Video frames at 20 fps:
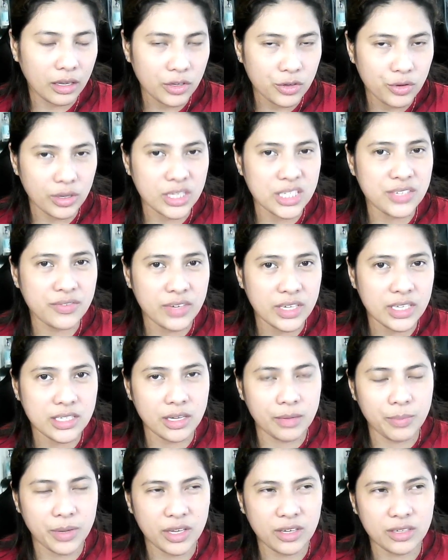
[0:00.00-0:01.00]
US
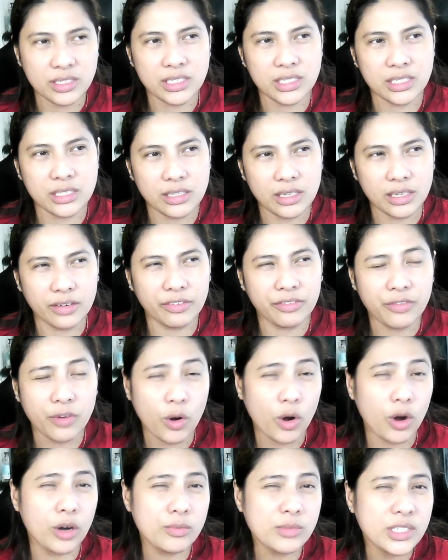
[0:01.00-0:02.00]
visa because the
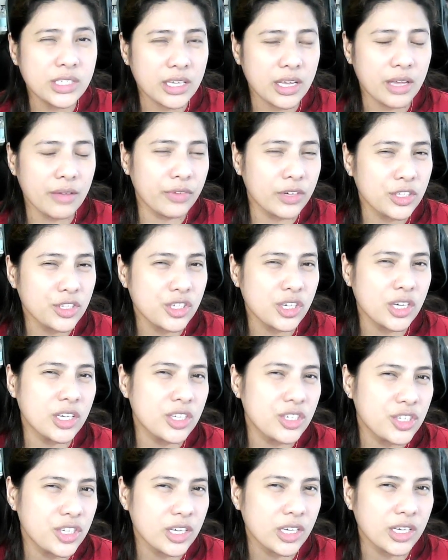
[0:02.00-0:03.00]
forms keep on
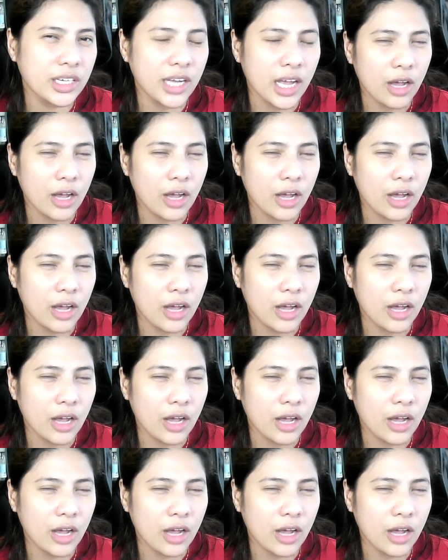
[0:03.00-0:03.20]
changing.